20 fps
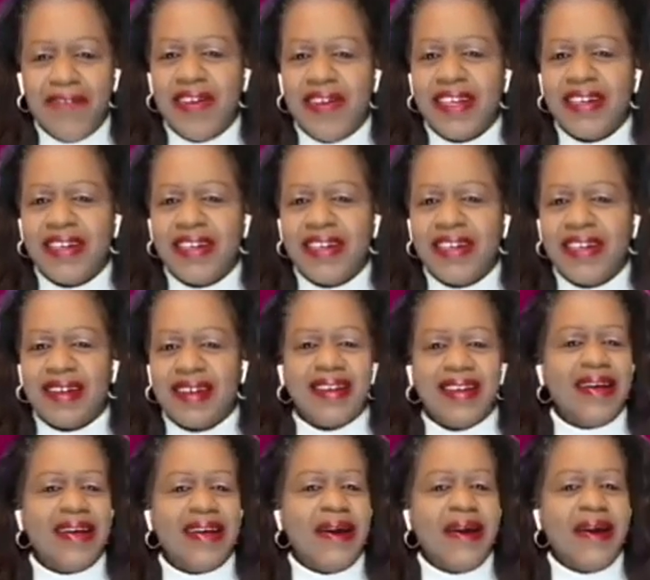
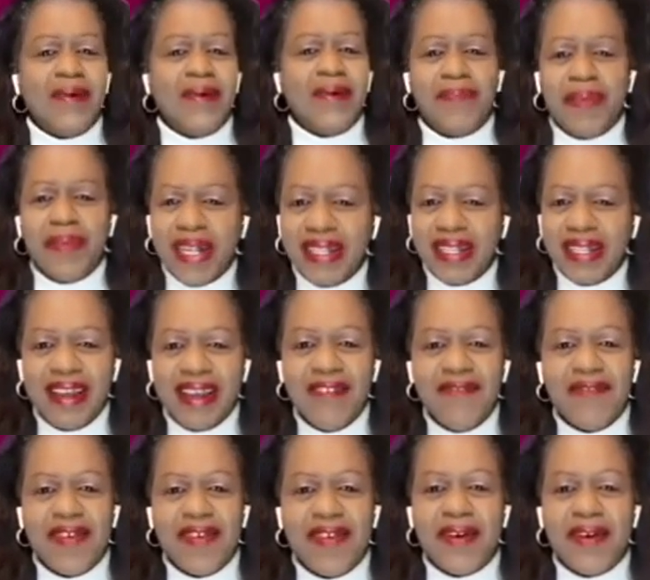innovation,
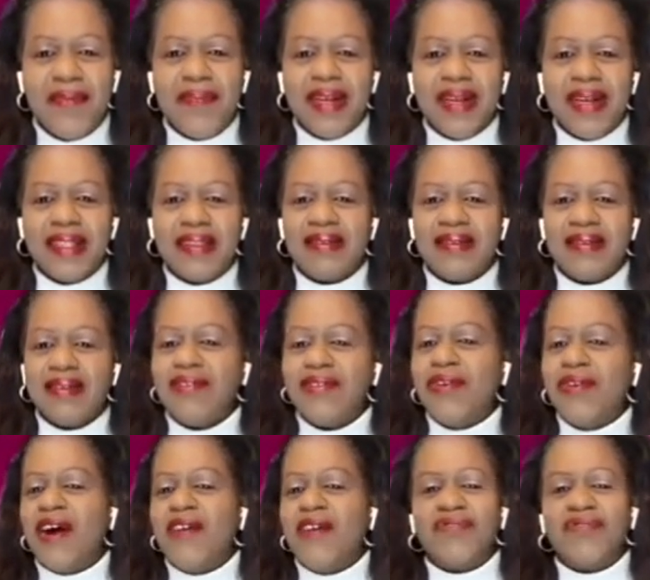built environment.